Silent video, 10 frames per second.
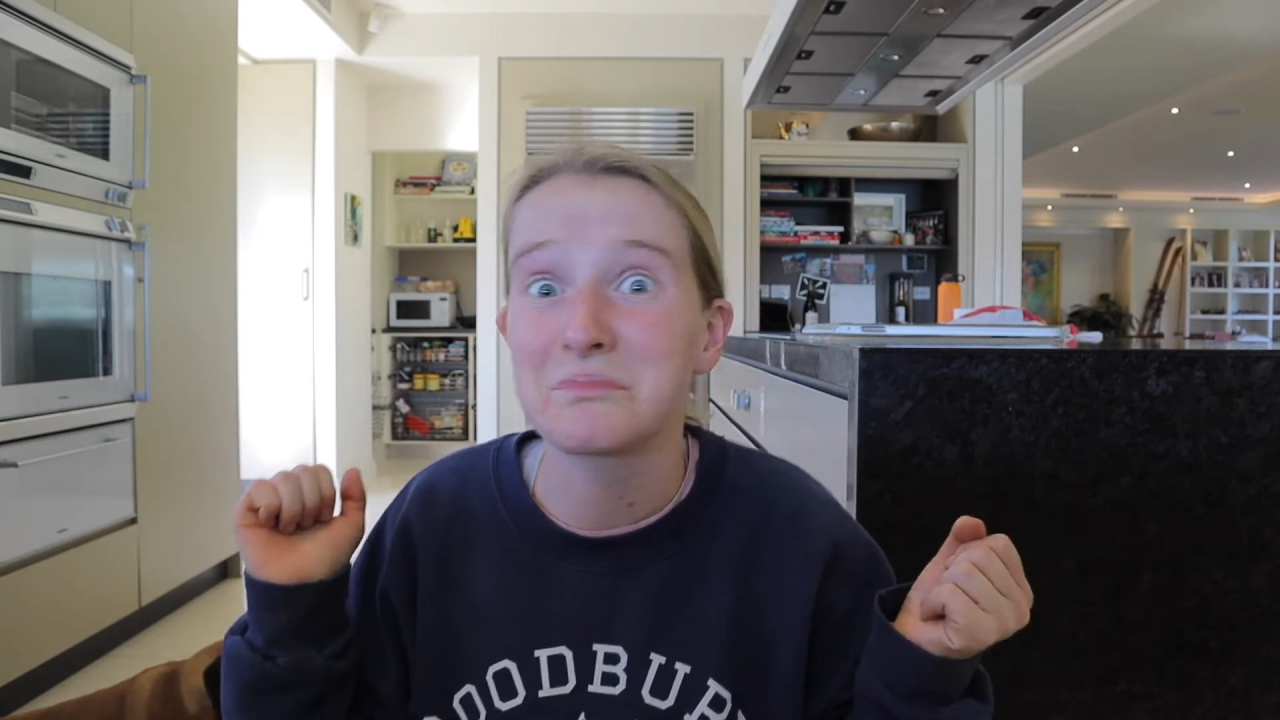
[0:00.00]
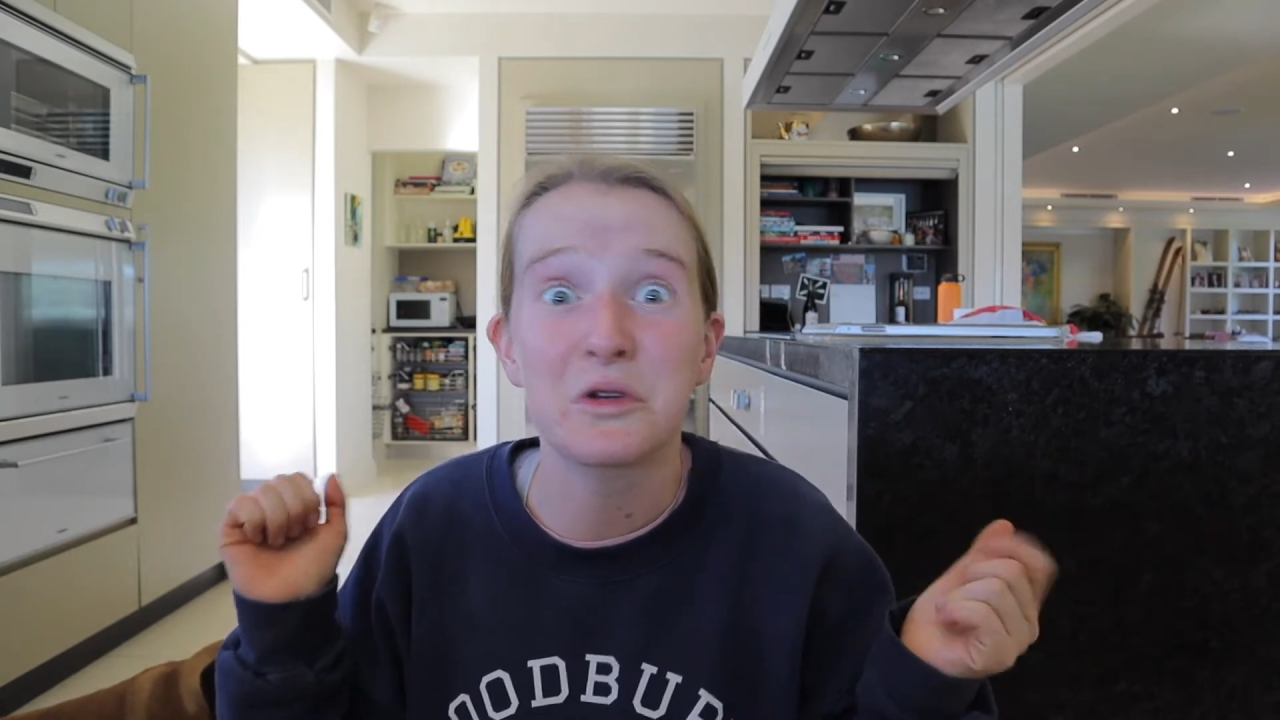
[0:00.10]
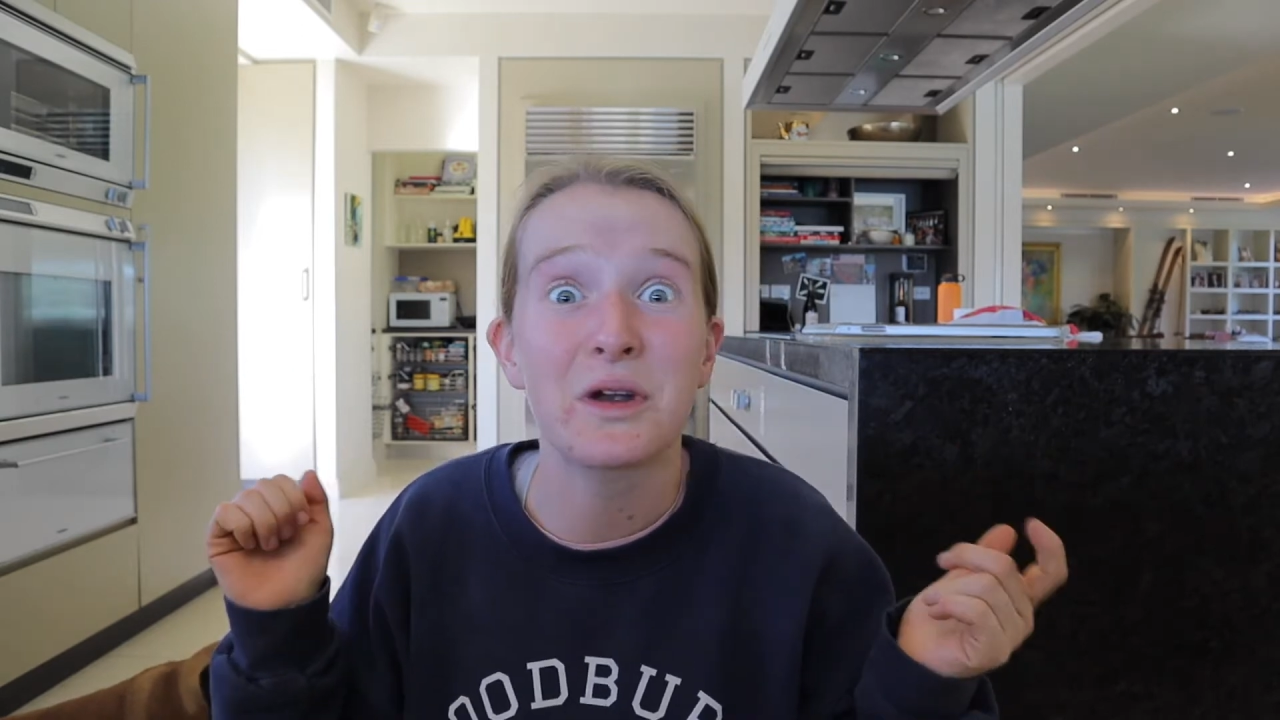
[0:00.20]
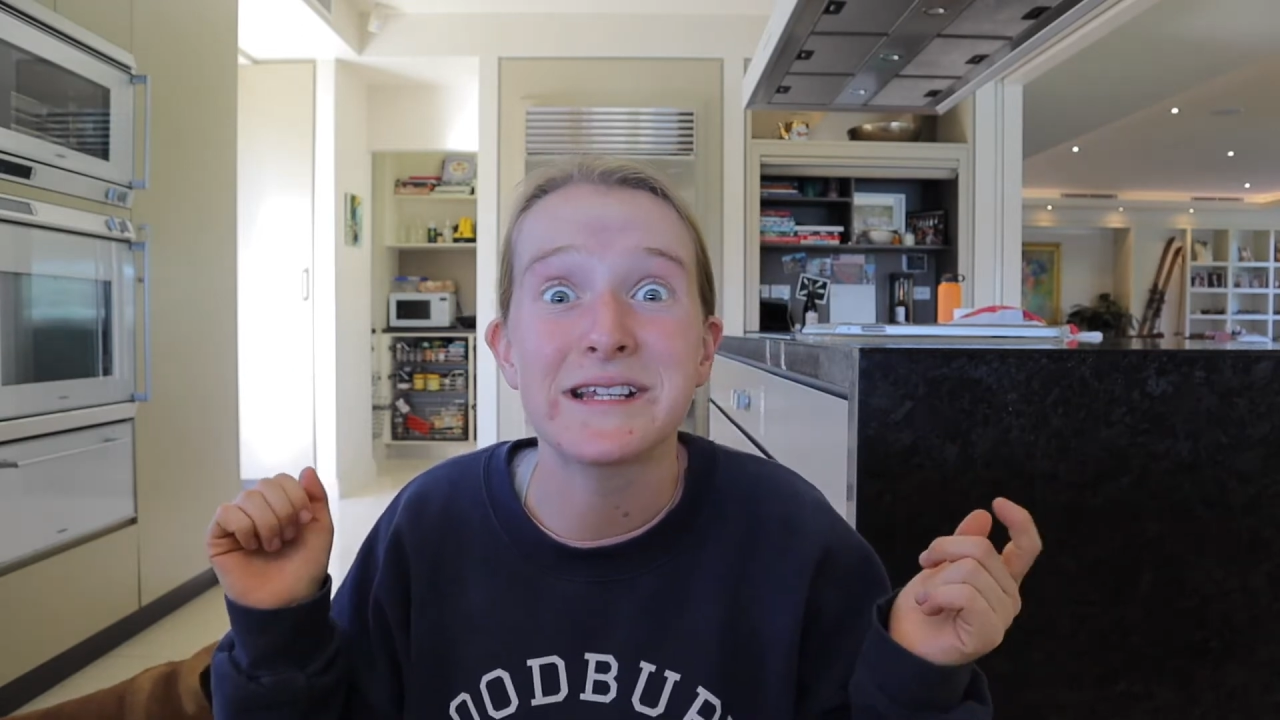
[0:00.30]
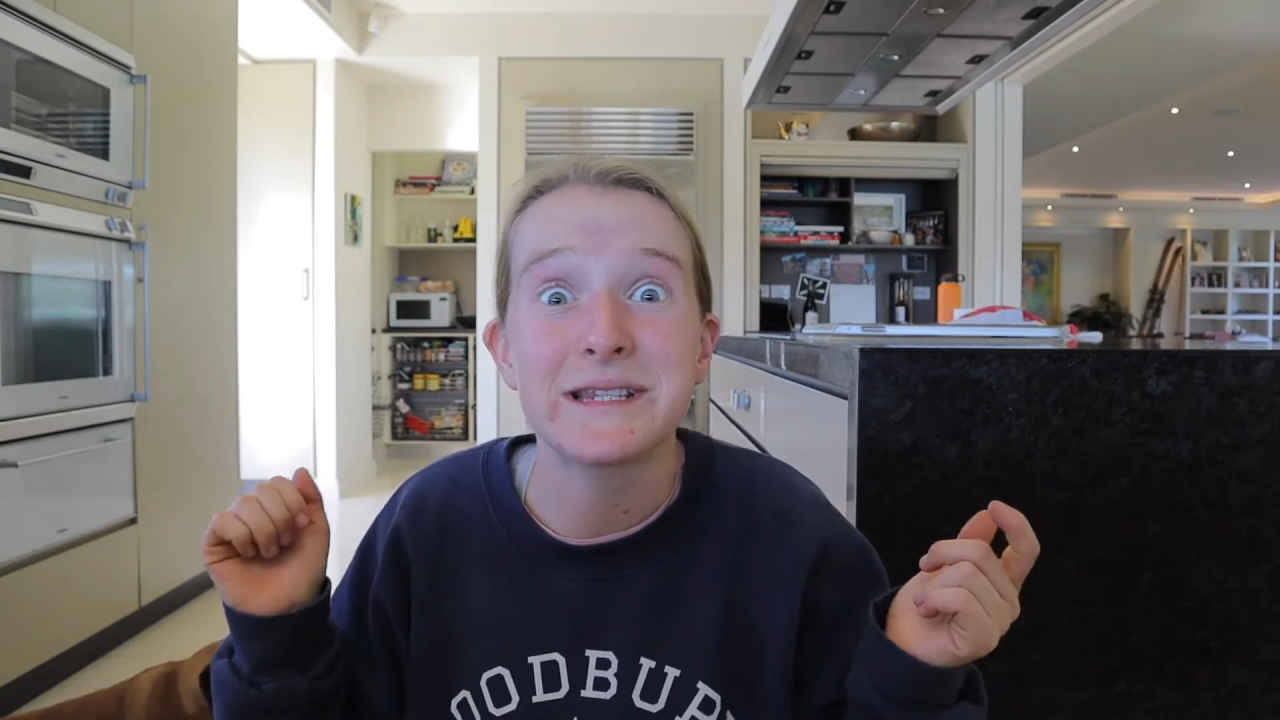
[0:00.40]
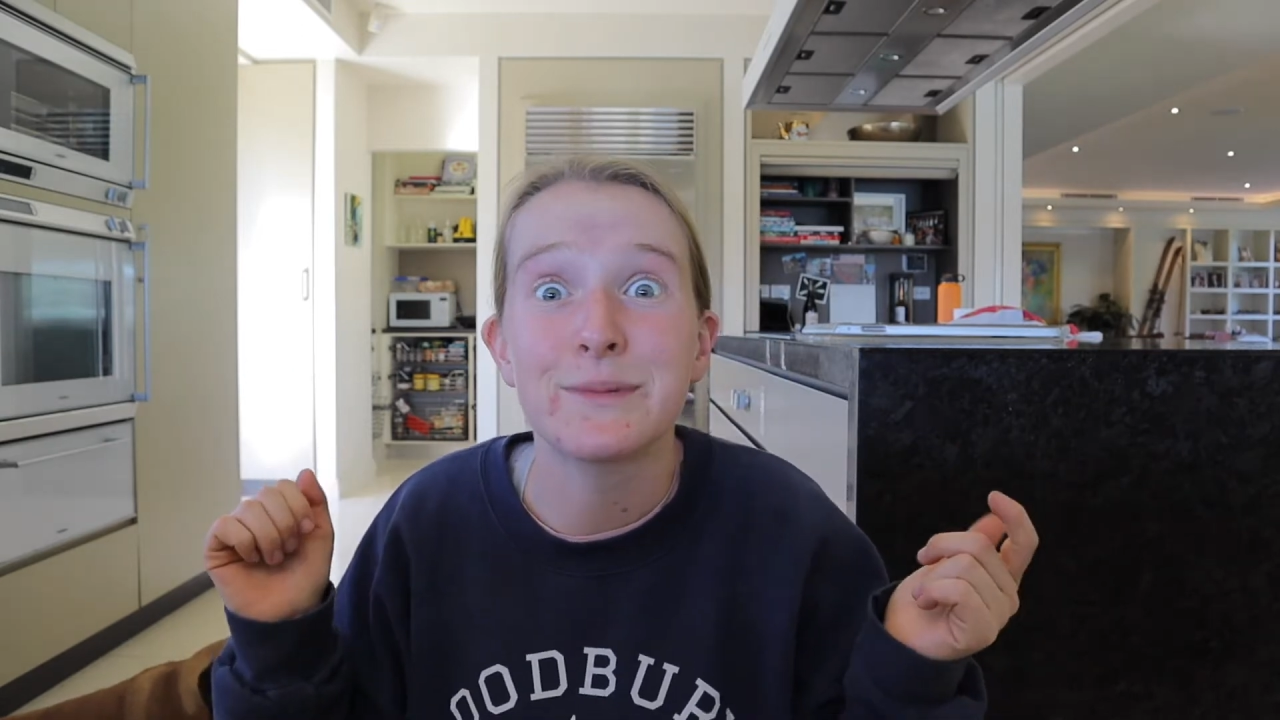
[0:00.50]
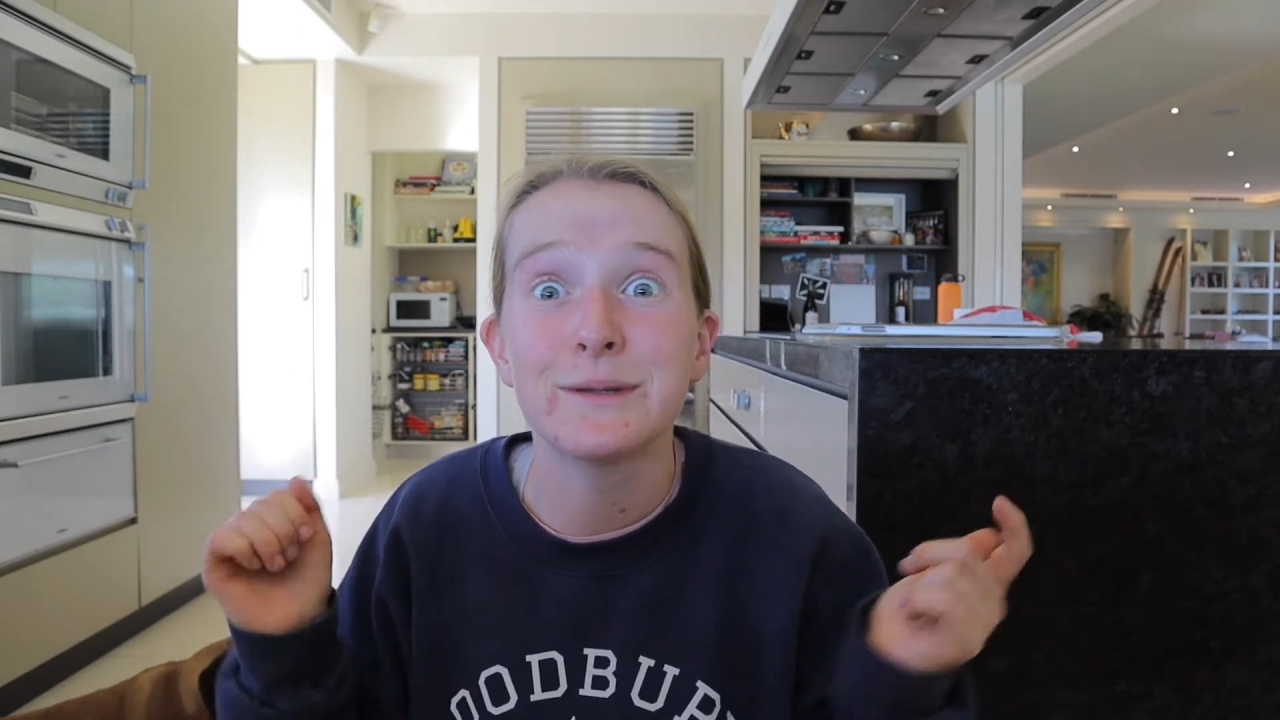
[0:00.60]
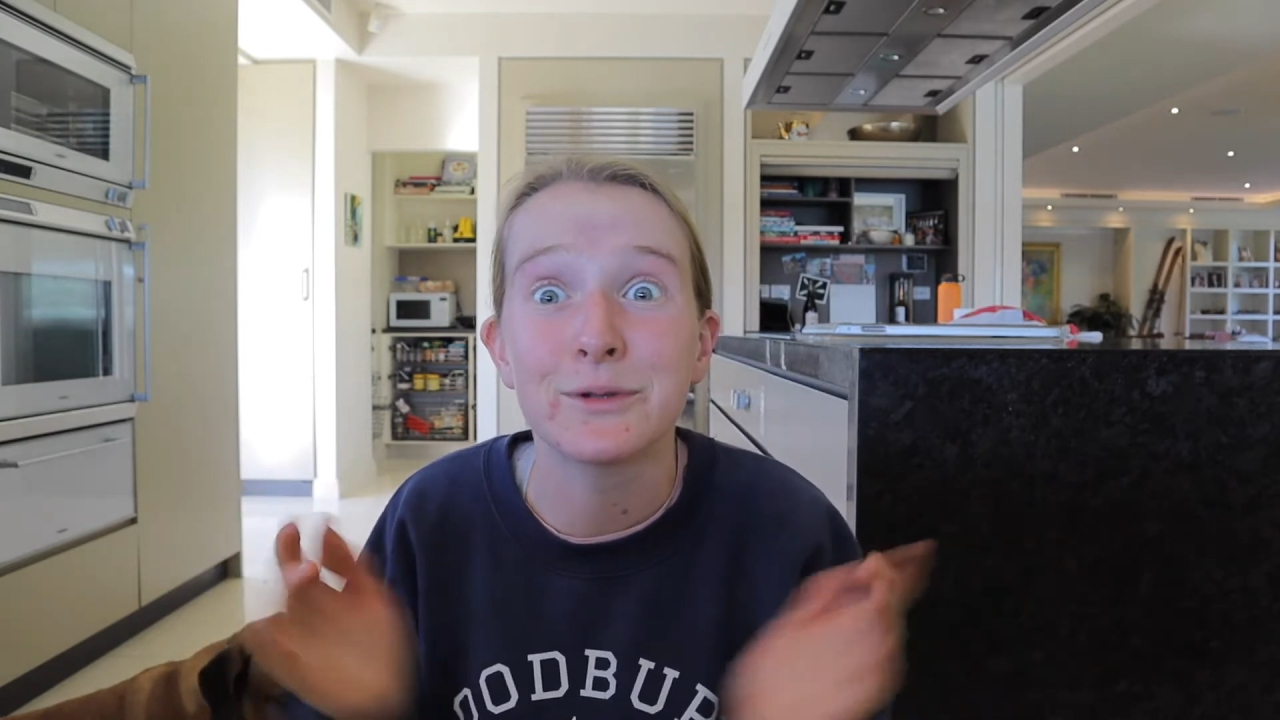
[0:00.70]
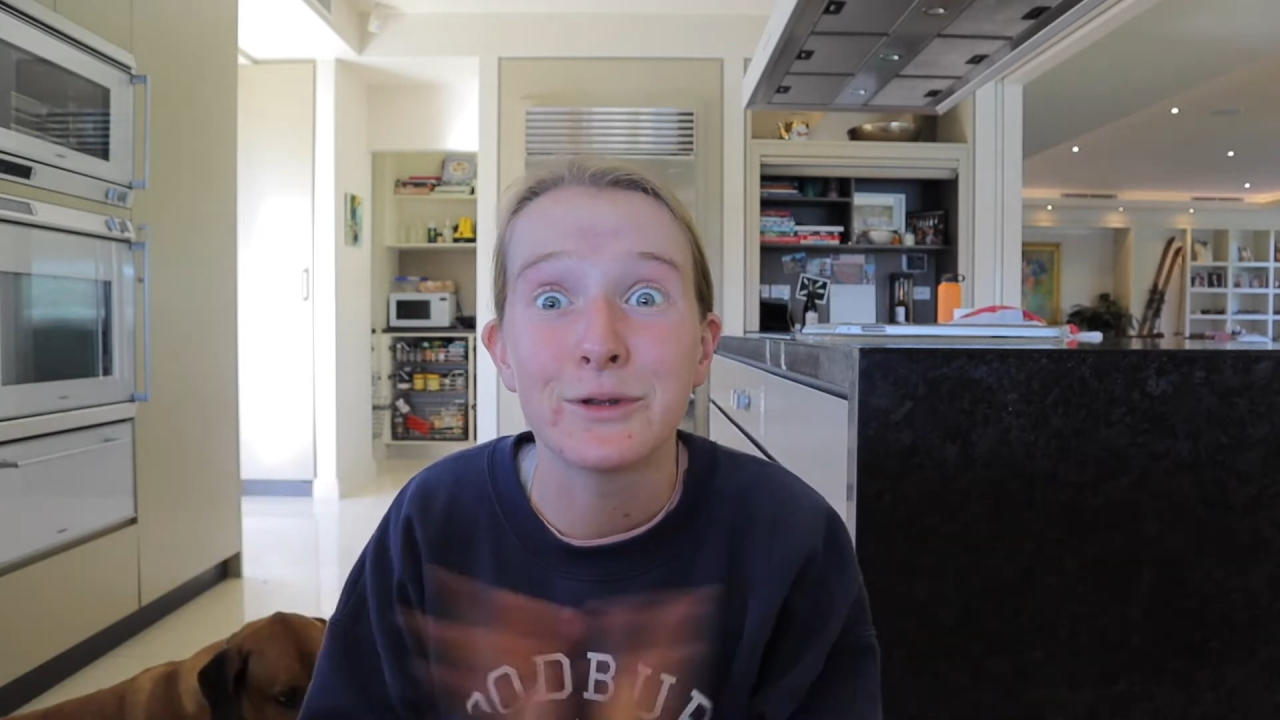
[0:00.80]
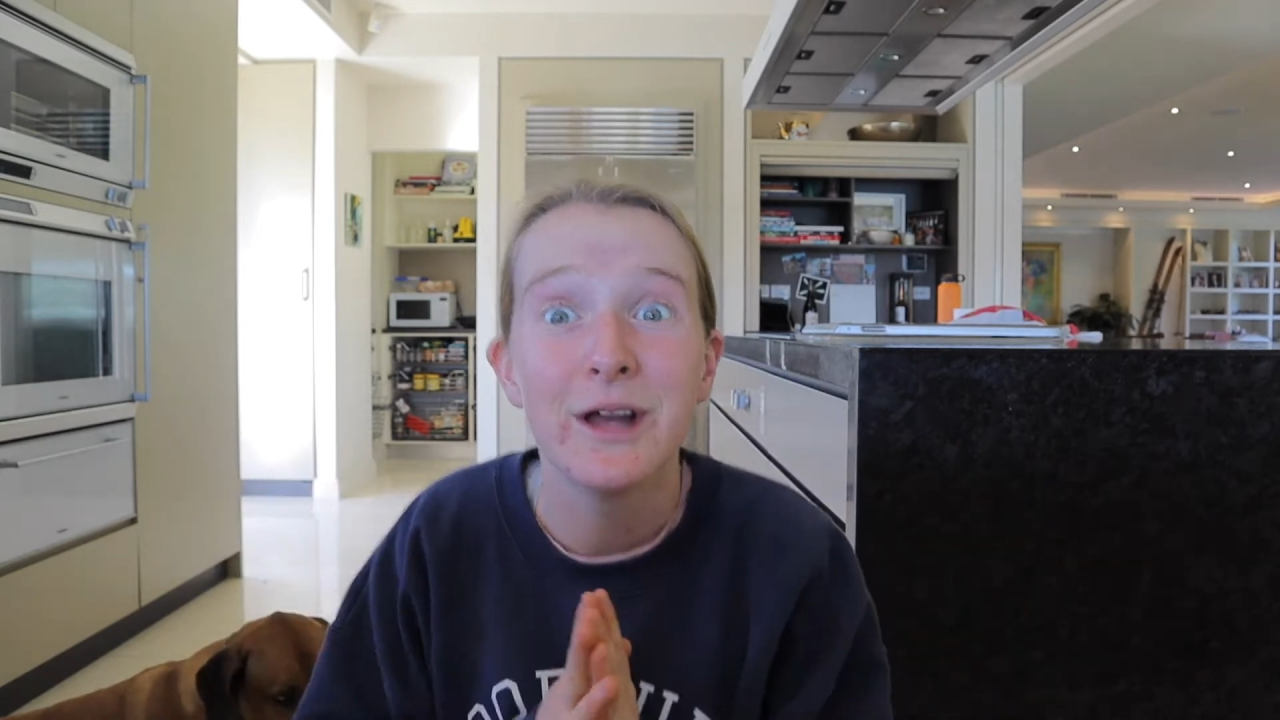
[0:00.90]
crazy
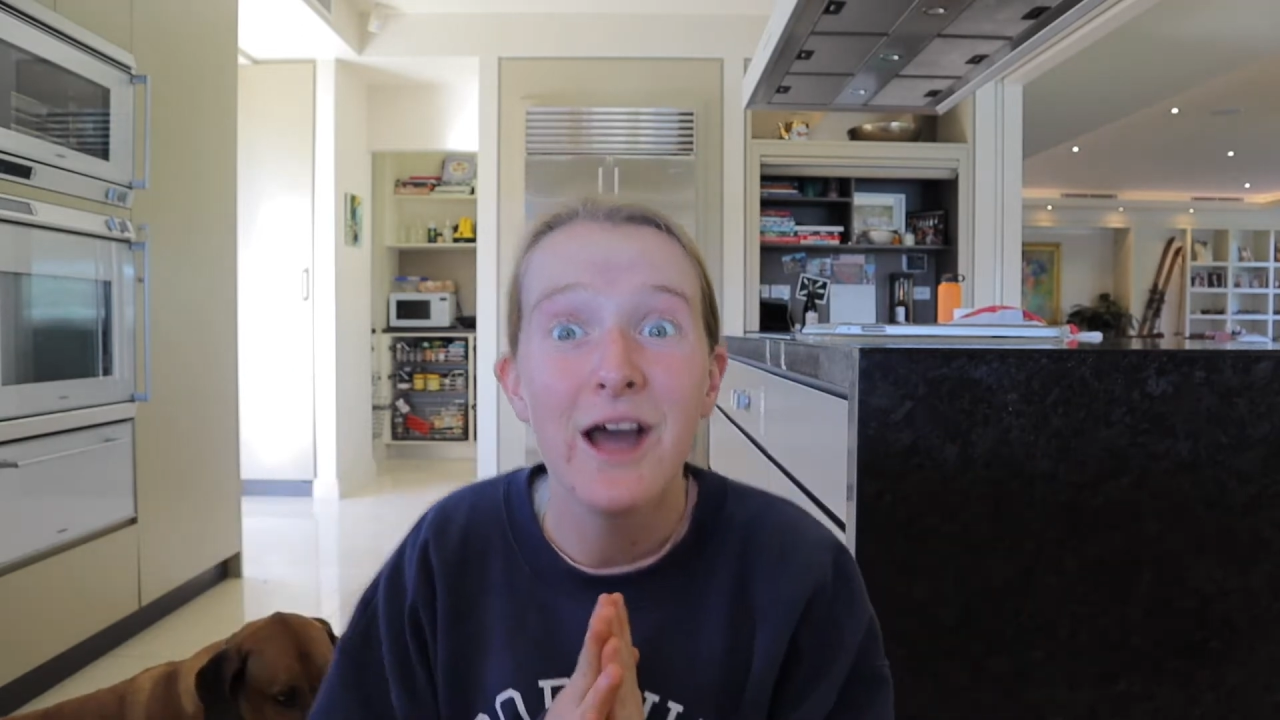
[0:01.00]
people.